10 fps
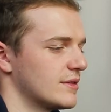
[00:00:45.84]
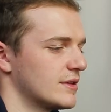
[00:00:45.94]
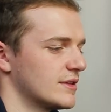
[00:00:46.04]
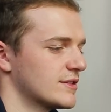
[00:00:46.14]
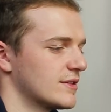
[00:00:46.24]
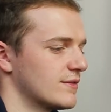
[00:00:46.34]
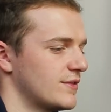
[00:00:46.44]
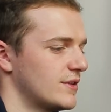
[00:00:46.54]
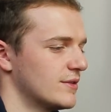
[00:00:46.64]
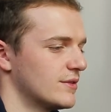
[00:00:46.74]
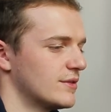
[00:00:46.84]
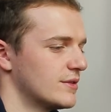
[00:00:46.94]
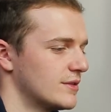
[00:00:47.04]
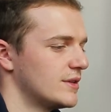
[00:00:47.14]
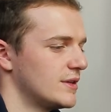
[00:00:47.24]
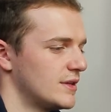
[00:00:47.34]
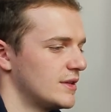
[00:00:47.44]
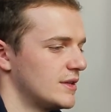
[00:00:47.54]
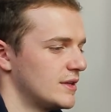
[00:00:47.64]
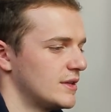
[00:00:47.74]
it doesn't feel
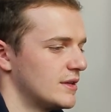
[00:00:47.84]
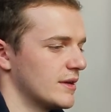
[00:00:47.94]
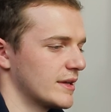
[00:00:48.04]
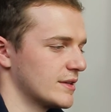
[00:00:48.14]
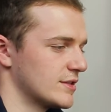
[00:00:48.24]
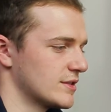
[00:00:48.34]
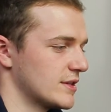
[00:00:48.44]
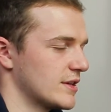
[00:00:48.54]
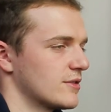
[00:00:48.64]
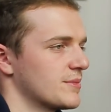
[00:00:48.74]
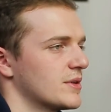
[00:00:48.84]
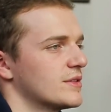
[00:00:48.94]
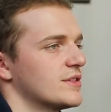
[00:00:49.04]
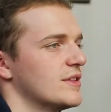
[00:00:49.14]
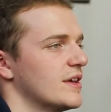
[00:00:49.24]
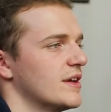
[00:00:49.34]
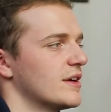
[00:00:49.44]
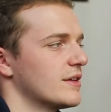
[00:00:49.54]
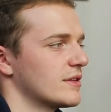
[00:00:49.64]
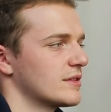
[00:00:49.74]
like it's just another person
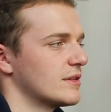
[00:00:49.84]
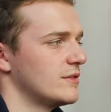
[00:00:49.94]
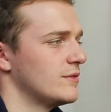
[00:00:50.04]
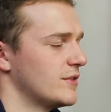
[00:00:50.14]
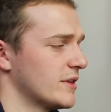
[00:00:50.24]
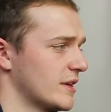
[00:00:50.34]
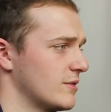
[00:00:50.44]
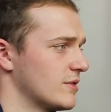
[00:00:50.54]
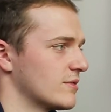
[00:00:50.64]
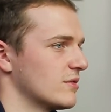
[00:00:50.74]
there. You feel like you can